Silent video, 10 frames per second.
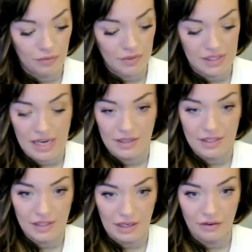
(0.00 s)
sign
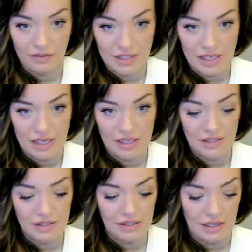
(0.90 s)
this letter of
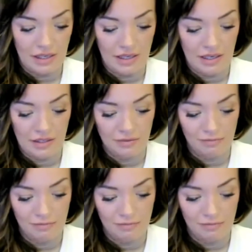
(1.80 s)
intent and